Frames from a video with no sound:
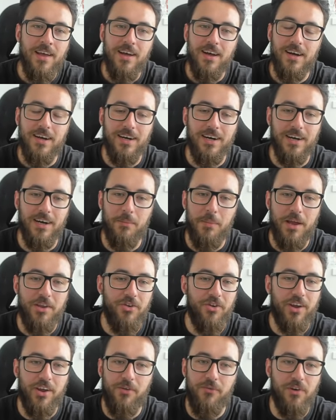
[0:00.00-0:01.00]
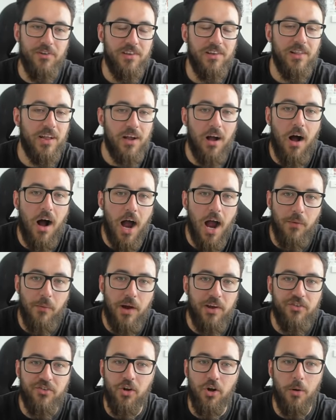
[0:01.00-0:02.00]
um, and you're versing like a high
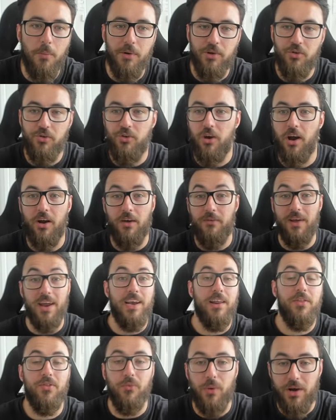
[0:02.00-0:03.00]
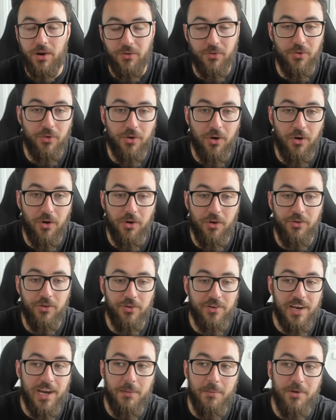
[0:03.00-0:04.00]
range comp and you don't have any threat in your in your
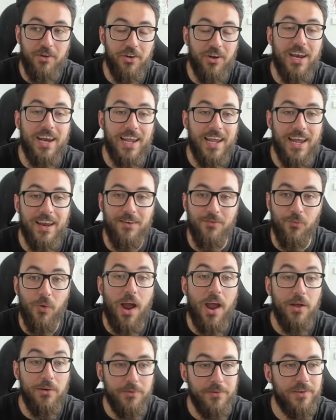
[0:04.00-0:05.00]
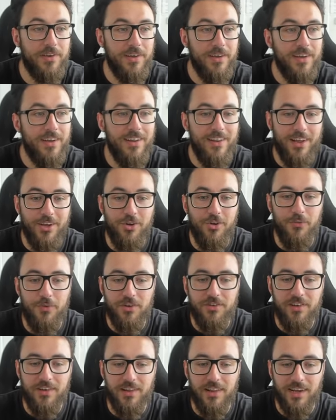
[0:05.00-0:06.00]
team and you're going to get railed. Like you're
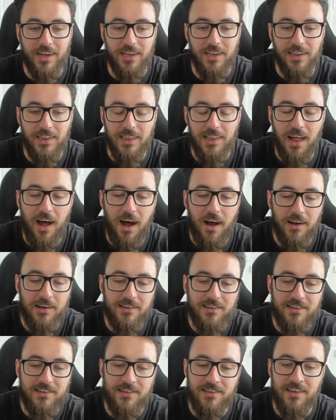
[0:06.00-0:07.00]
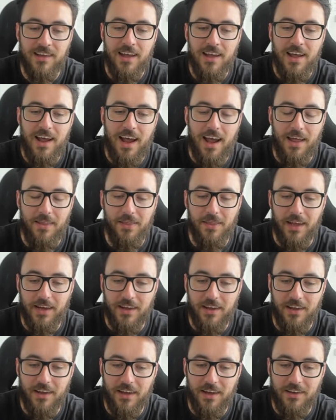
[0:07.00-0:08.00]
versing like a Lux and like
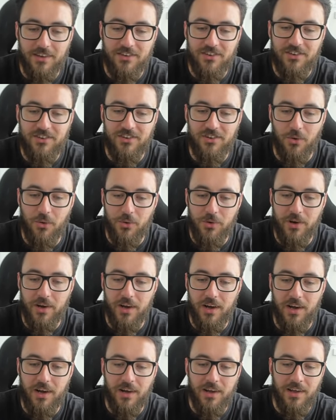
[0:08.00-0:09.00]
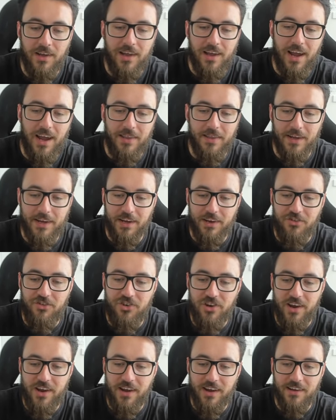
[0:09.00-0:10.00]
a, a Sona and like a
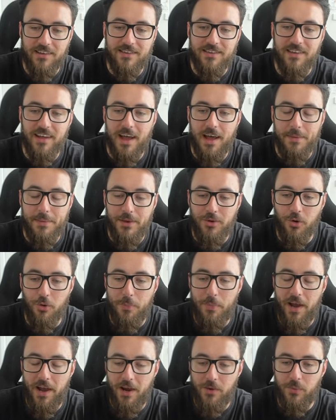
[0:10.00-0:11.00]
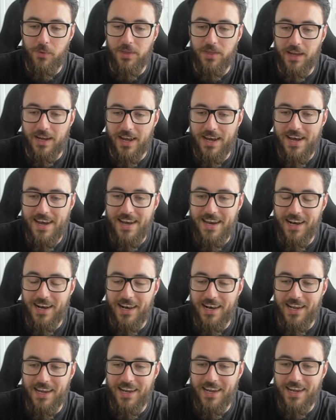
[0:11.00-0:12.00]
Jinx and you're paired with like a
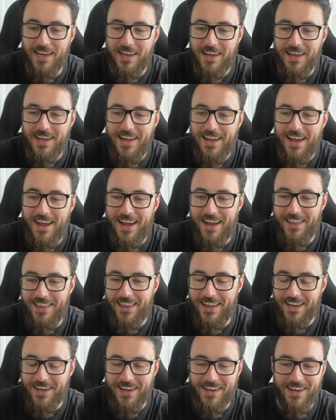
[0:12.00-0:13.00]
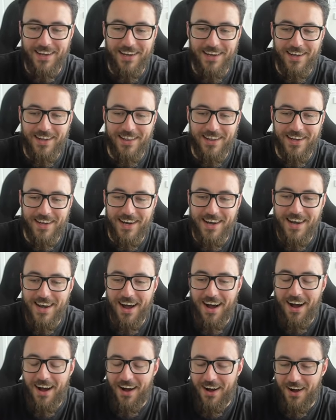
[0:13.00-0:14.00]
Nidalee and like a like a
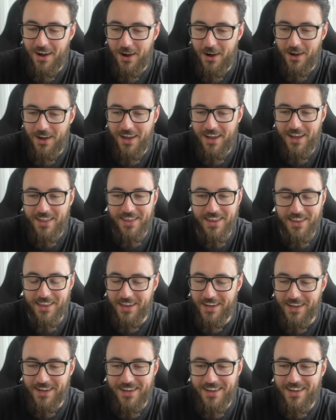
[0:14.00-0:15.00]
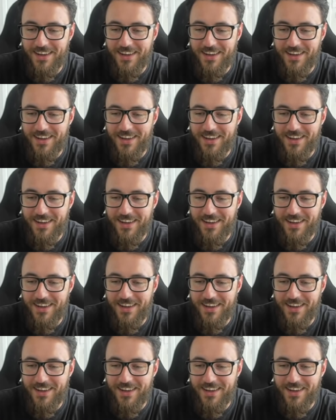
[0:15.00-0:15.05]
Nah and then like